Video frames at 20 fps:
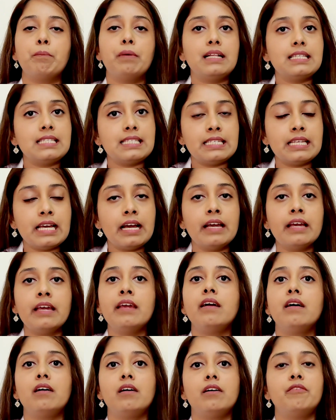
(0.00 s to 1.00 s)
pulse dye,
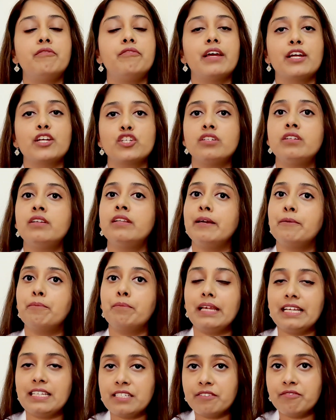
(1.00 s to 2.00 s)
fractional
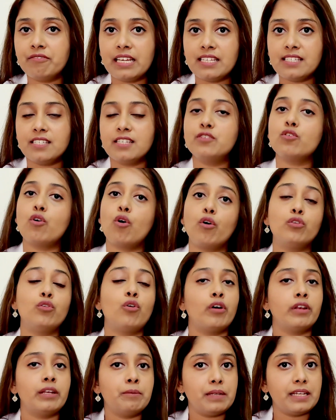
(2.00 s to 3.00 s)
ablative lasers or
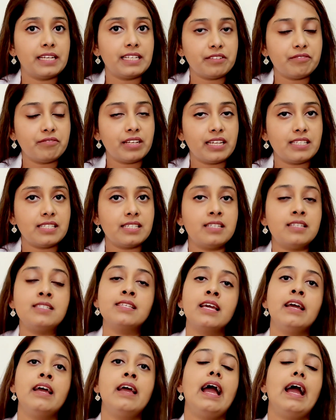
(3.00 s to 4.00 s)
non-ablative lasers,
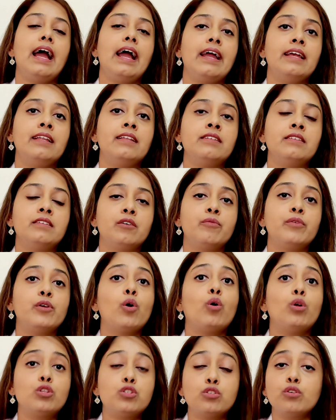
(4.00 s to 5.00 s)
and we
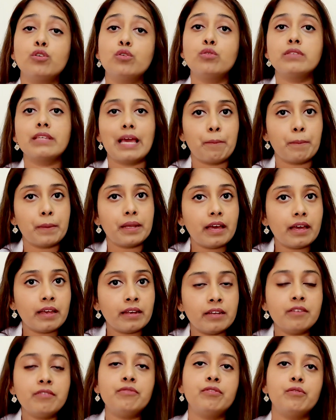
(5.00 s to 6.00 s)
also use
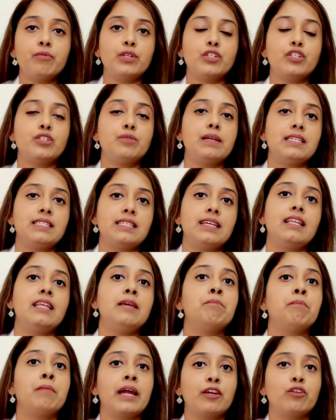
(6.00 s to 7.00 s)
MNRF, which is basically
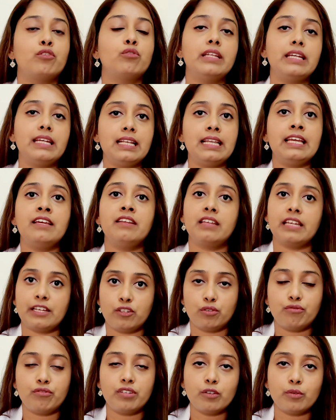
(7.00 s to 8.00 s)
microneedling
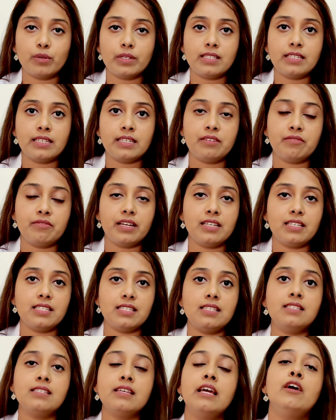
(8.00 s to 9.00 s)
radiofrequency
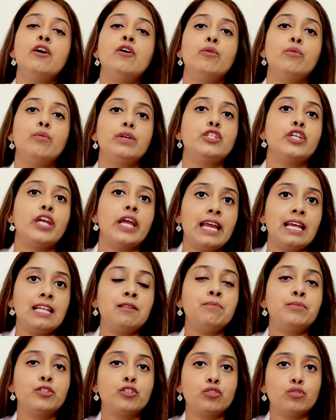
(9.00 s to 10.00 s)
devices, which
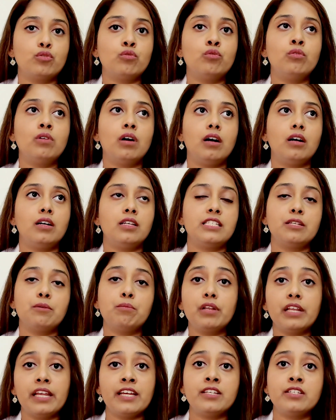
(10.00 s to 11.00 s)
help to
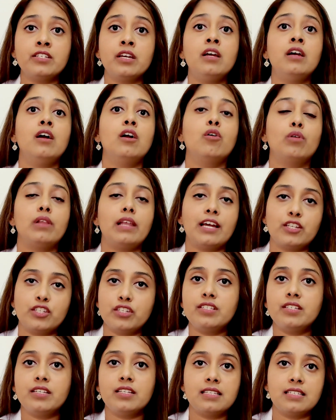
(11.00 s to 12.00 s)
stimulate
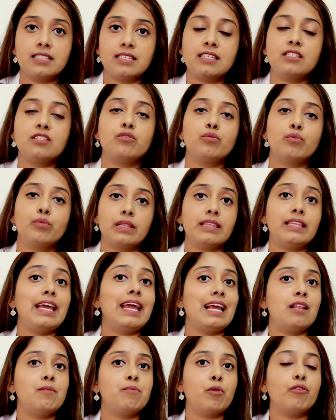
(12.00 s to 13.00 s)
collagen synthesis with the
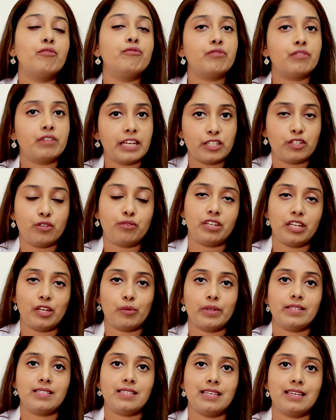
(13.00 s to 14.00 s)
help of
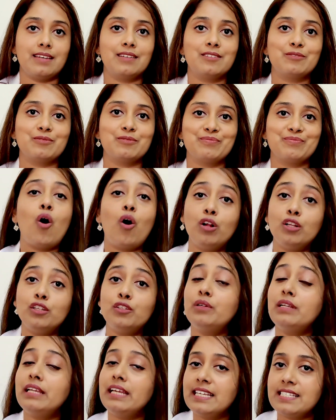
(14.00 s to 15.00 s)
radiofrequency.
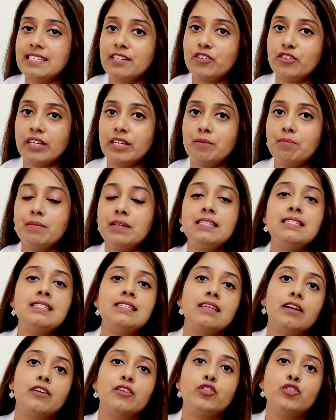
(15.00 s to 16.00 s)
Although laser treatments
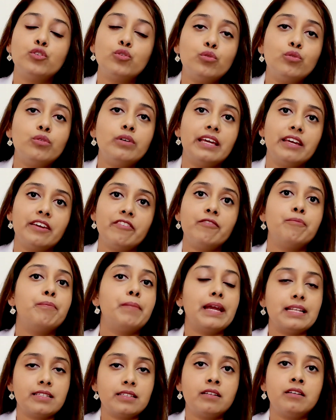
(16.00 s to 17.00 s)
do give
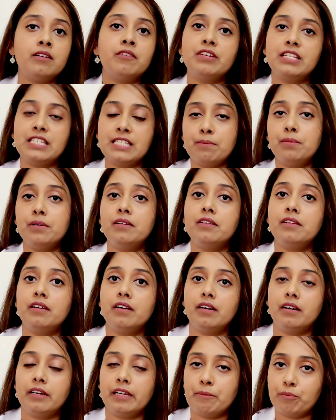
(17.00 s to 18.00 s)
better visible
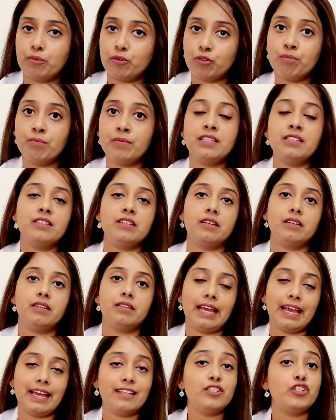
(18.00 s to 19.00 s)
improvement
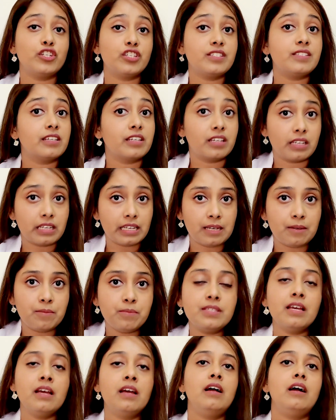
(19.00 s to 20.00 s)
than just the
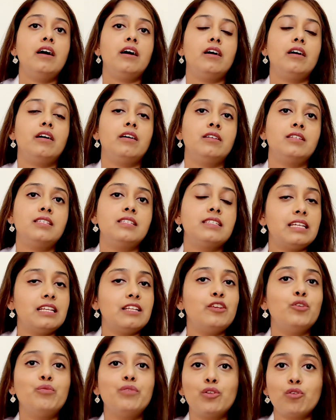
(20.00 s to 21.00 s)
creams, still
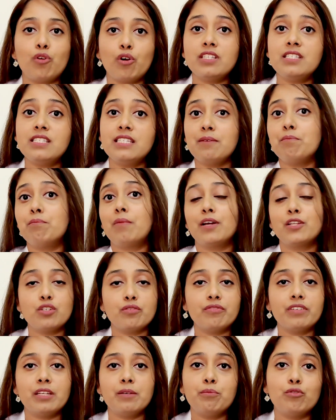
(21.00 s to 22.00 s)
you will not see much
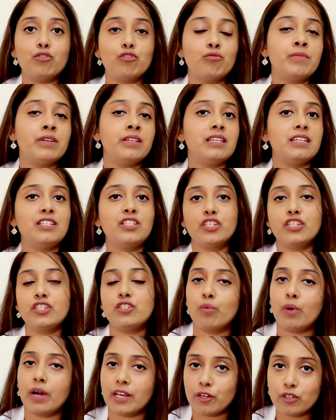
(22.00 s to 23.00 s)
of an improvement in
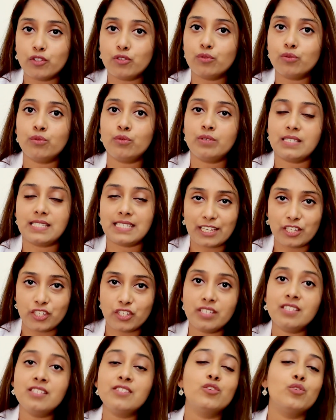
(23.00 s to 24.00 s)
just 1 or 2
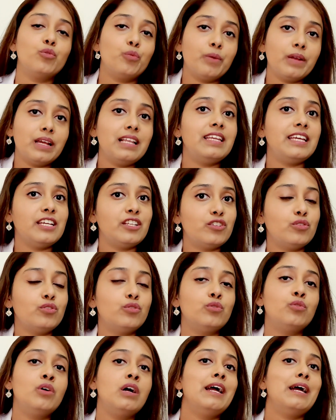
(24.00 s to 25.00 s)
sessions. You will need to
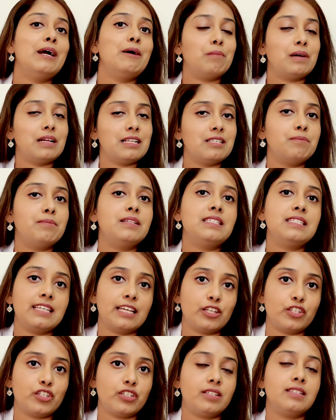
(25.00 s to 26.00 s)
do multiple
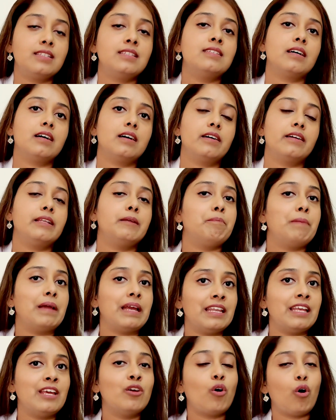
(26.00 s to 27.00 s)
sessions
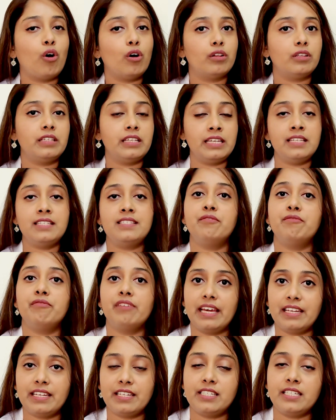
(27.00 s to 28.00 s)
depending on the
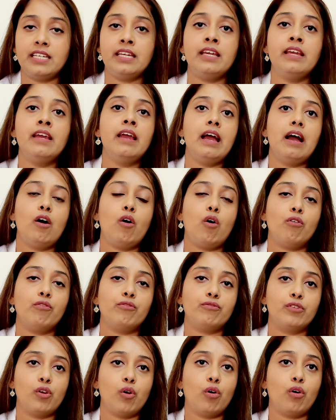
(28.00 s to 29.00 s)
severity of
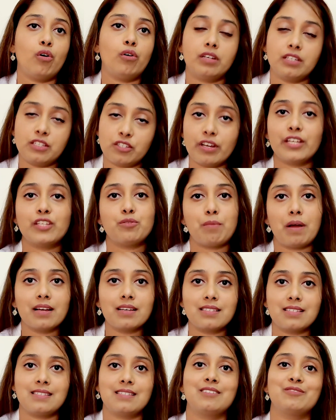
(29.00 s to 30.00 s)
your stretch
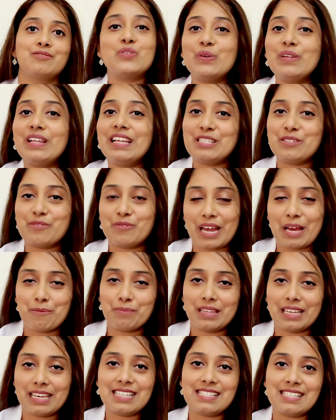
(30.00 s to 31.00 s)
marks. So let's
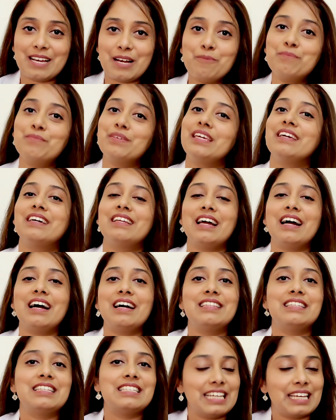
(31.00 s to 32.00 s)
wrap things up. Here
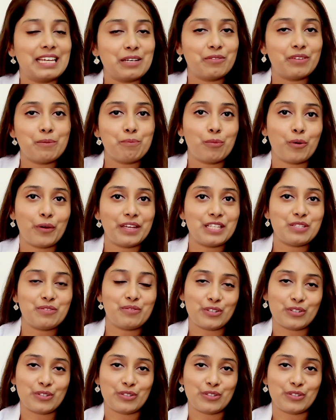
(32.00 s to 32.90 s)
are the takeaway points for